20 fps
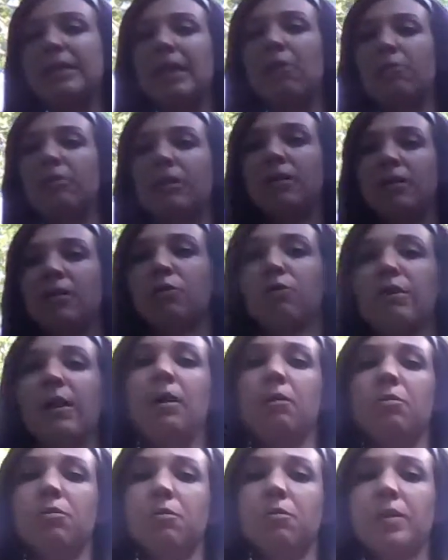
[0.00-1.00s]
it down in the
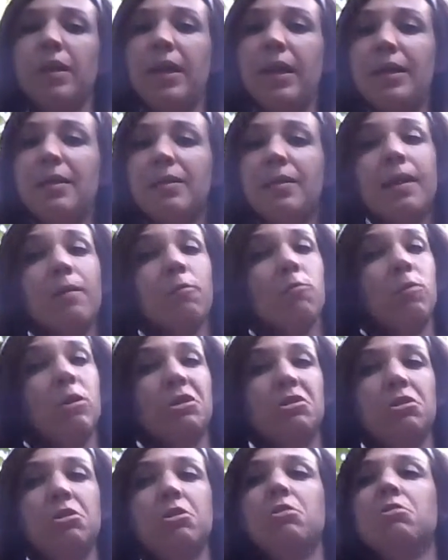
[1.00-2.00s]
ground, okay? And then what
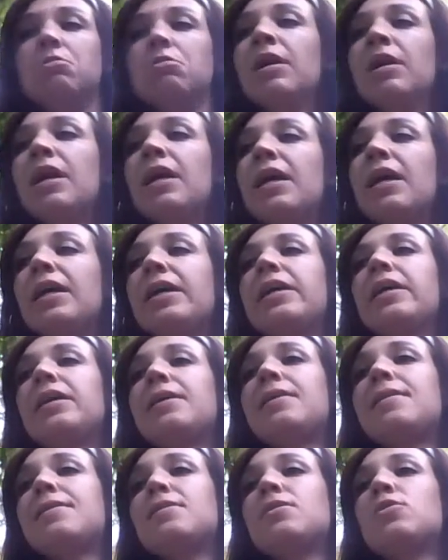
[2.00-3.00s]
you do
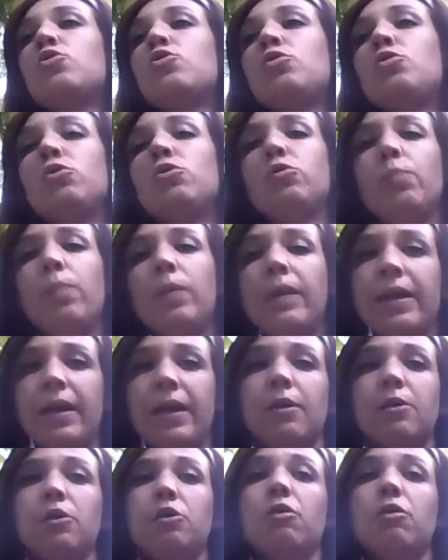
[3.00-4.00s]
is you
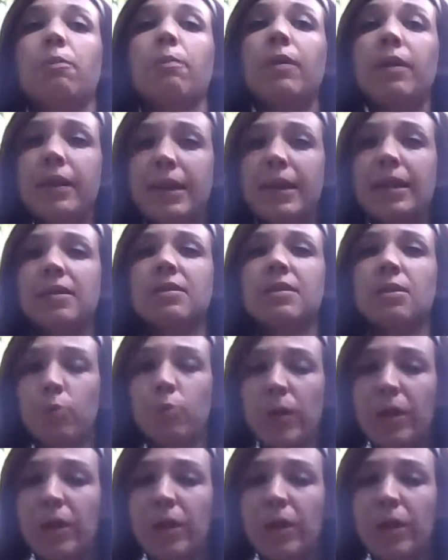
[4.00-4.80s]
plant your plants